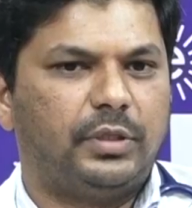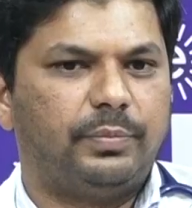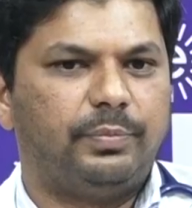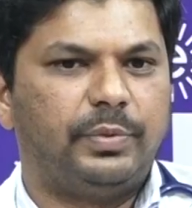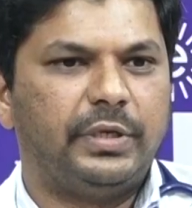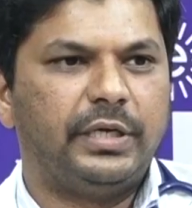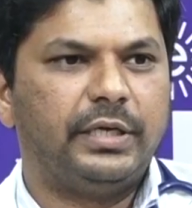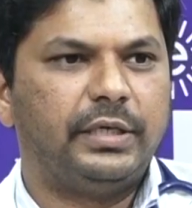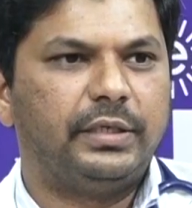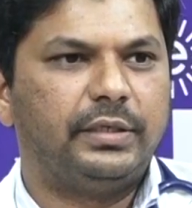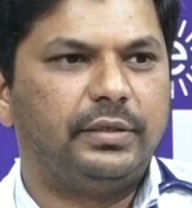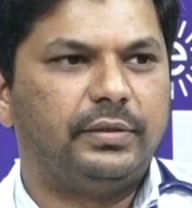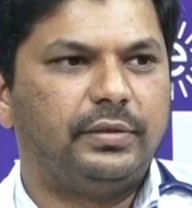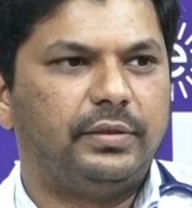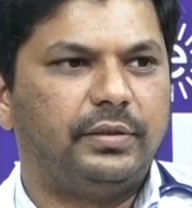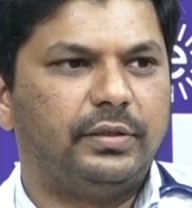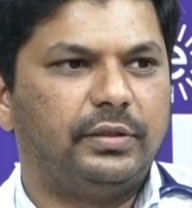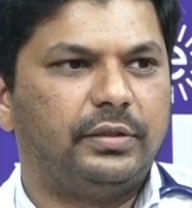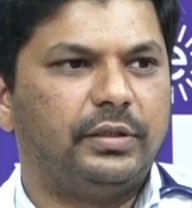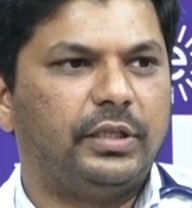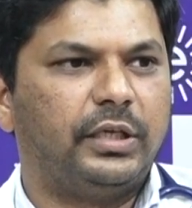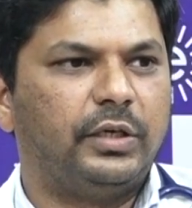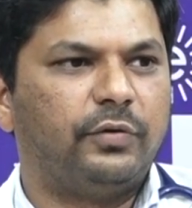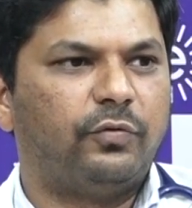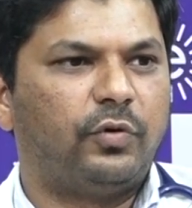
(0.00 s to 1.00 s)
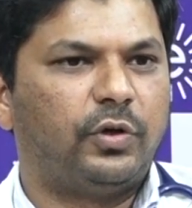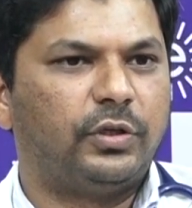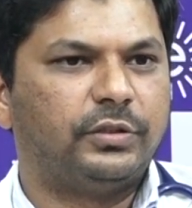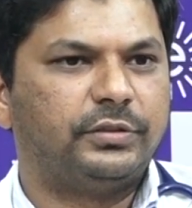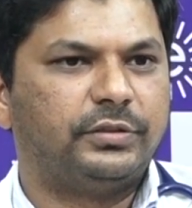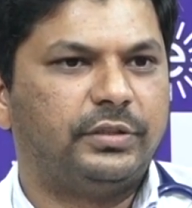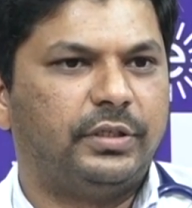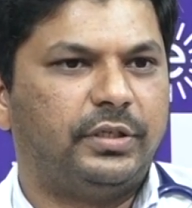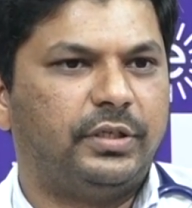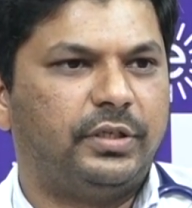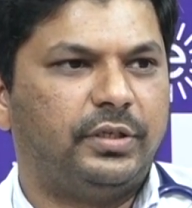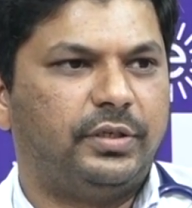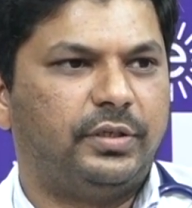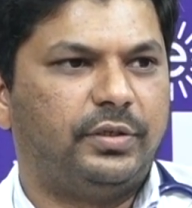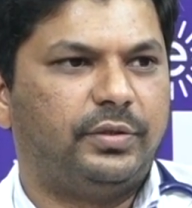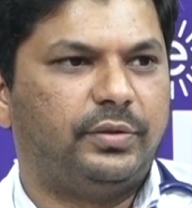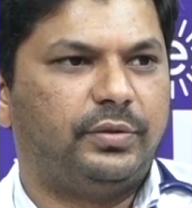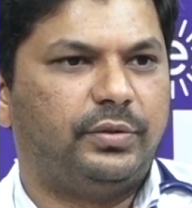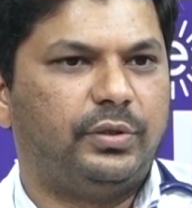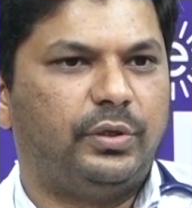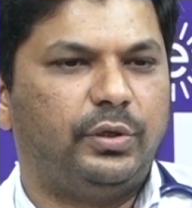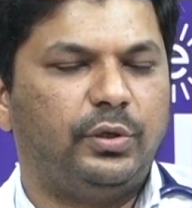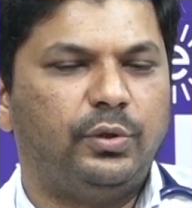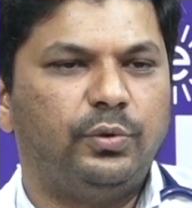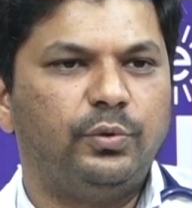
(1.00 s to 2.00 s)
there was
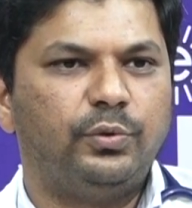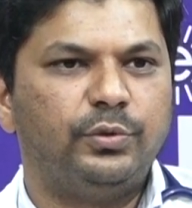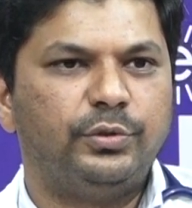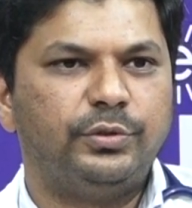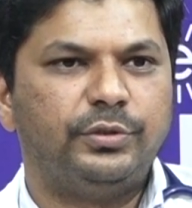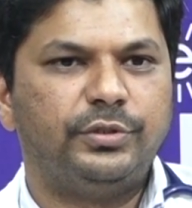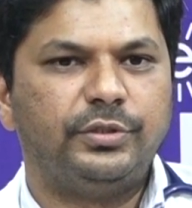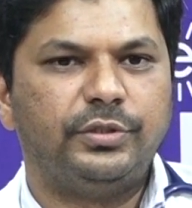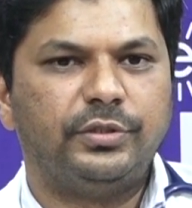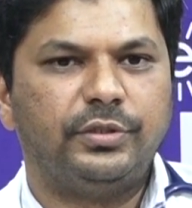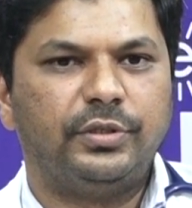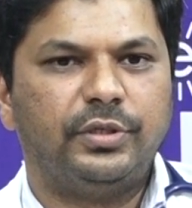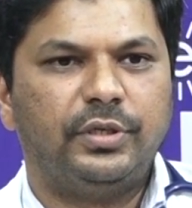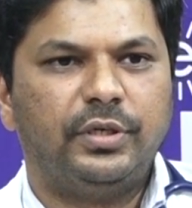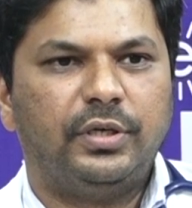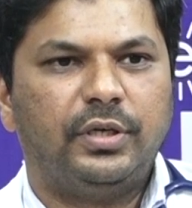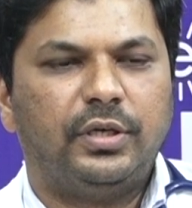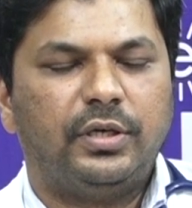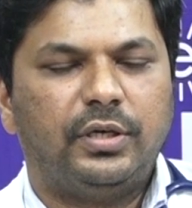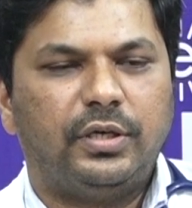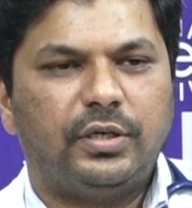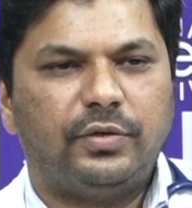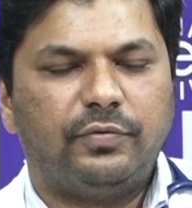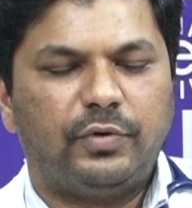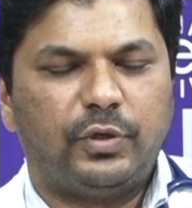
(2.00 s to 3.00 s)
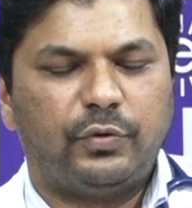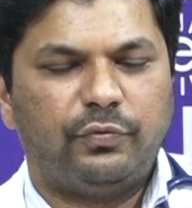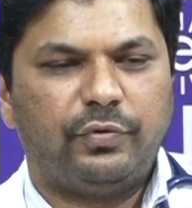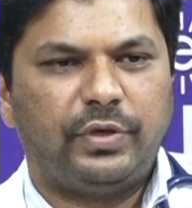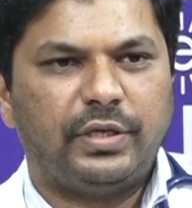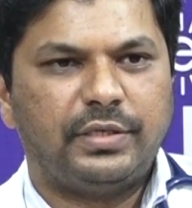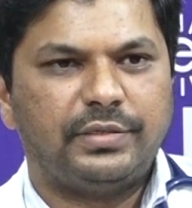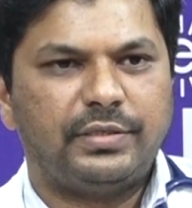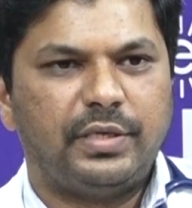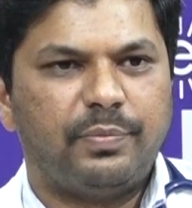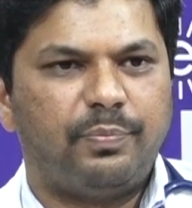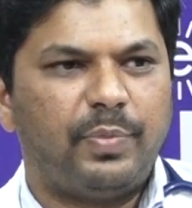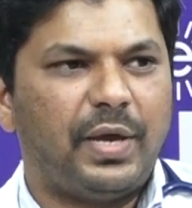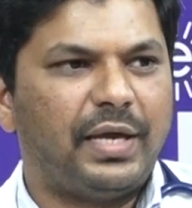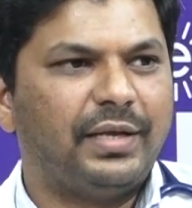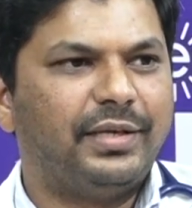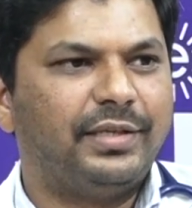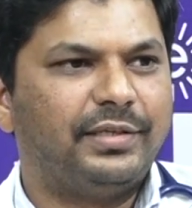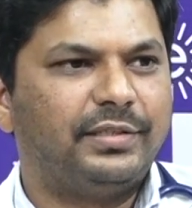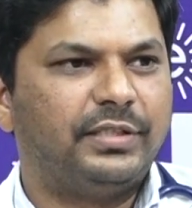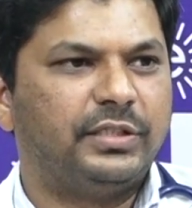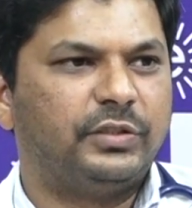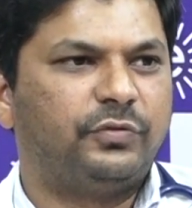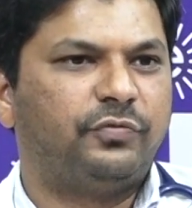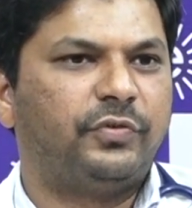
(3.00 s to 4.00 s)
a huge, what we can say,
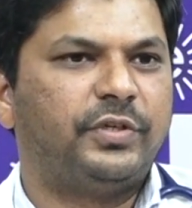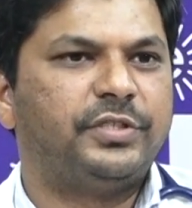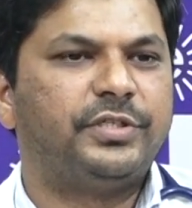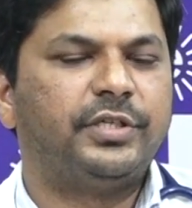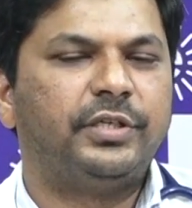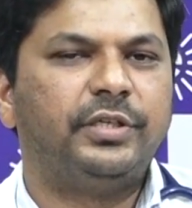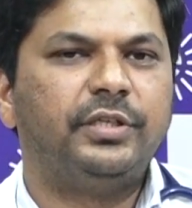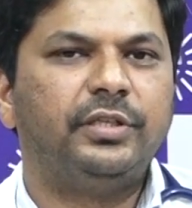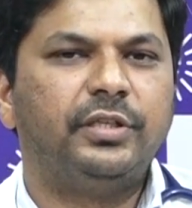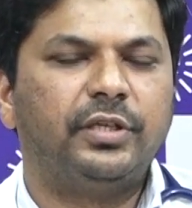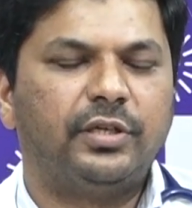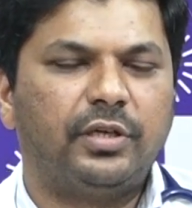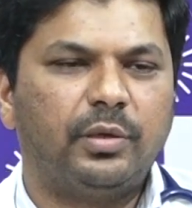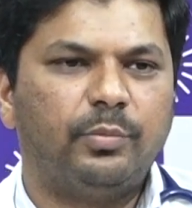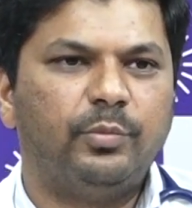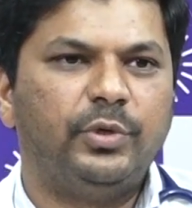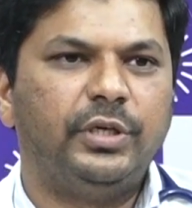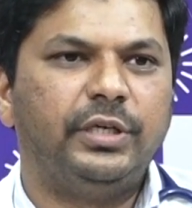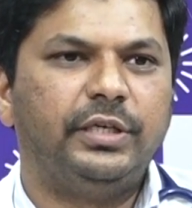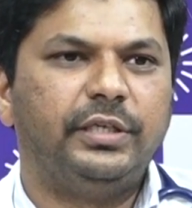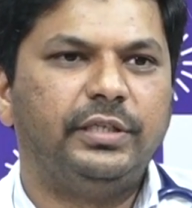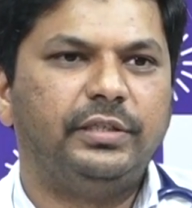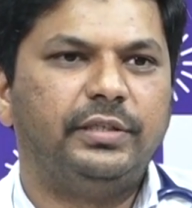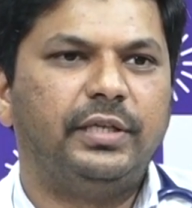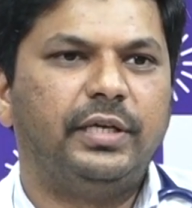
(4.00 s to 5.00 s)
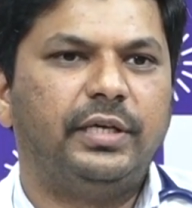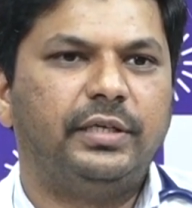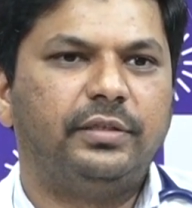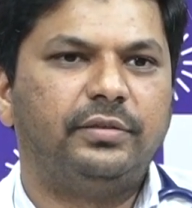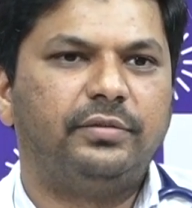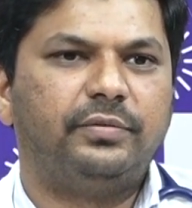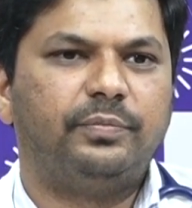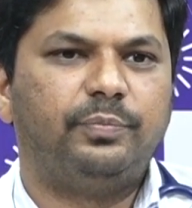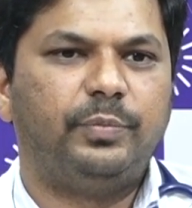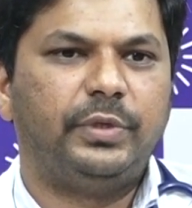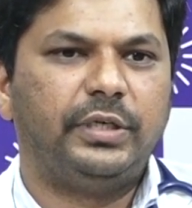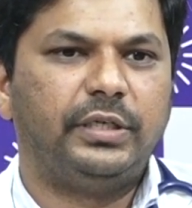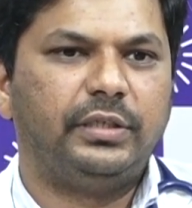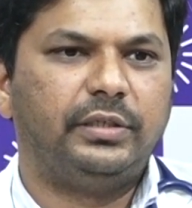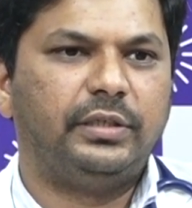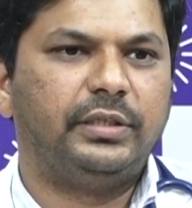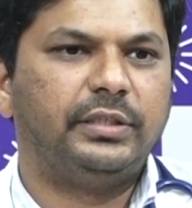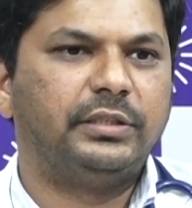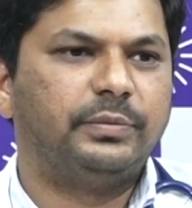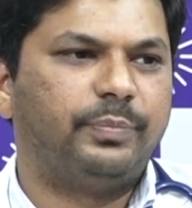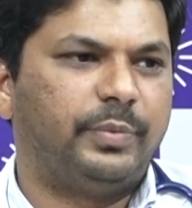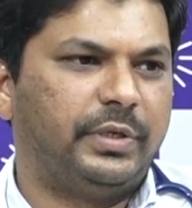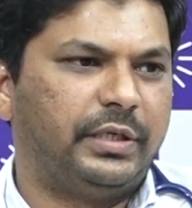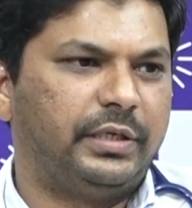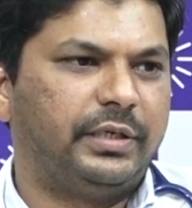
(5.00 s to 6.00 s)
panic situation in the community that
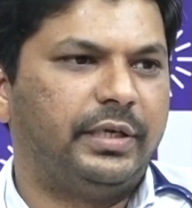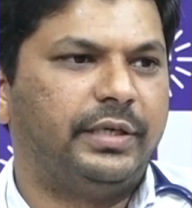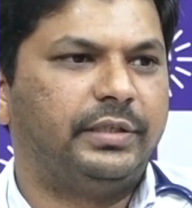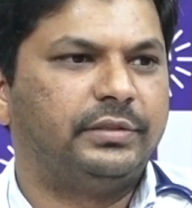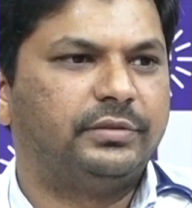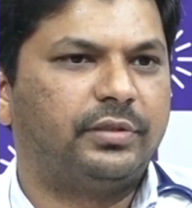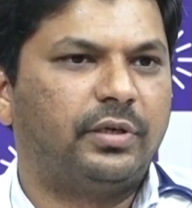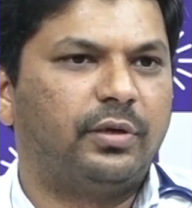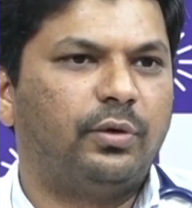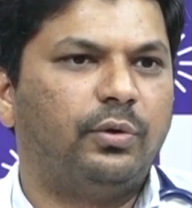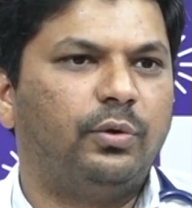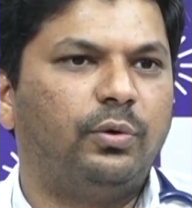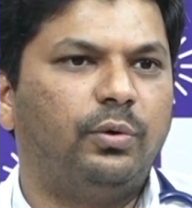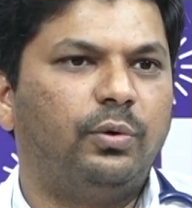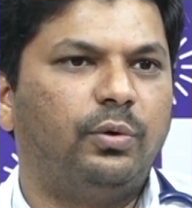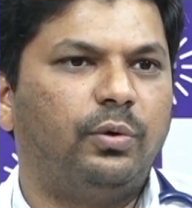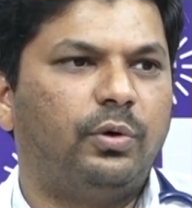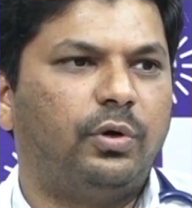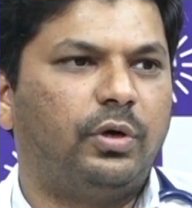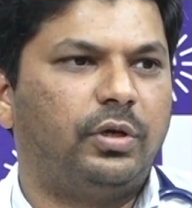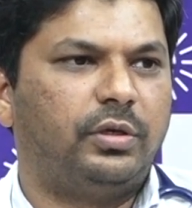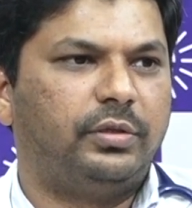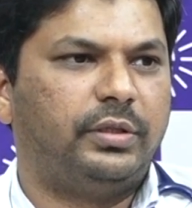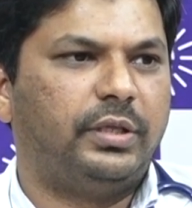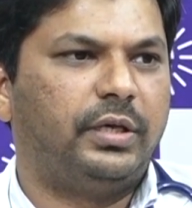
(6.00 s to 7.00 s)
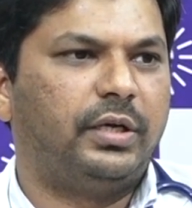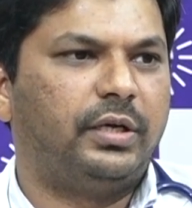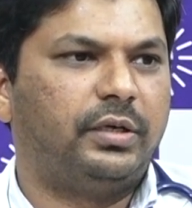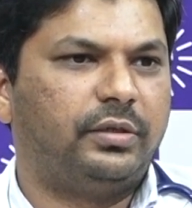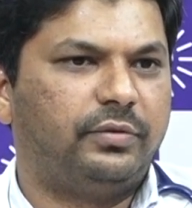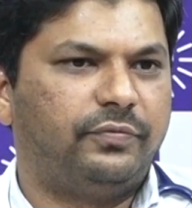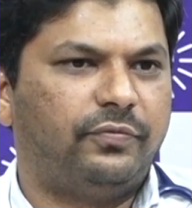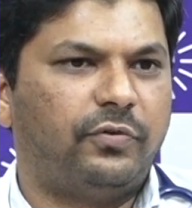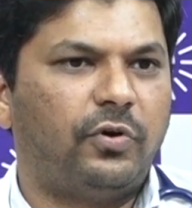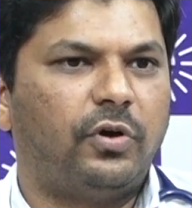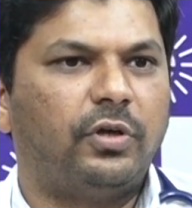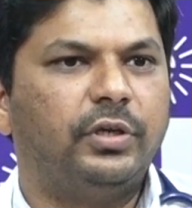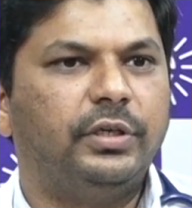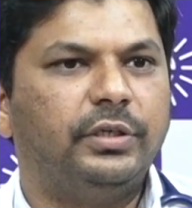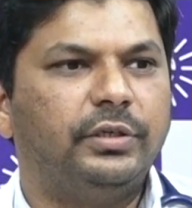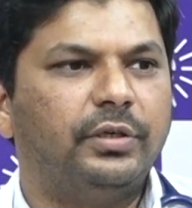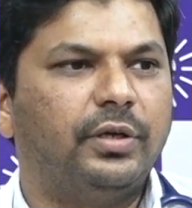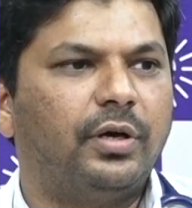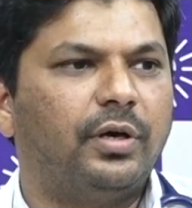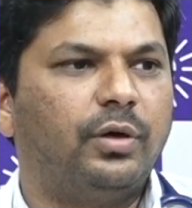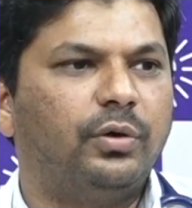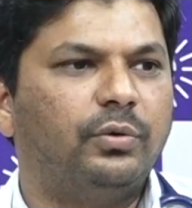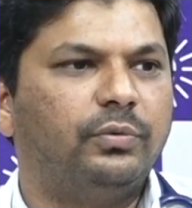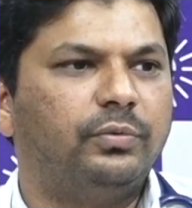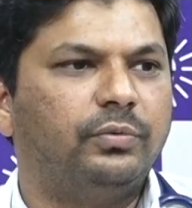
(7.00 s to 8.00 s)
his platelets are low or they are falling
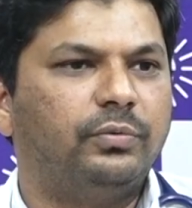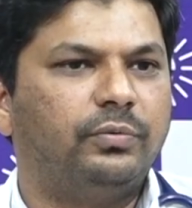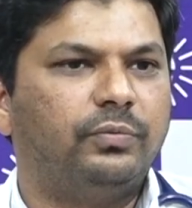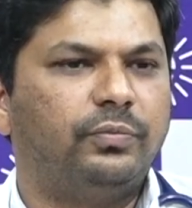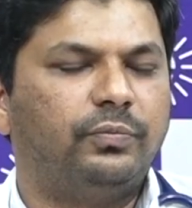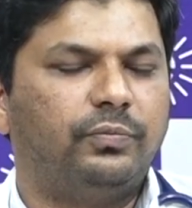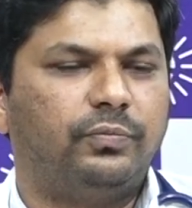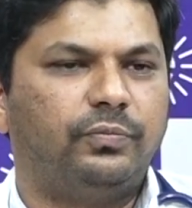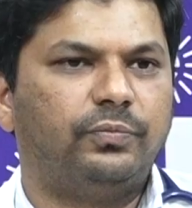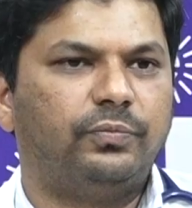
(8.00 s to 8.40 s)
down.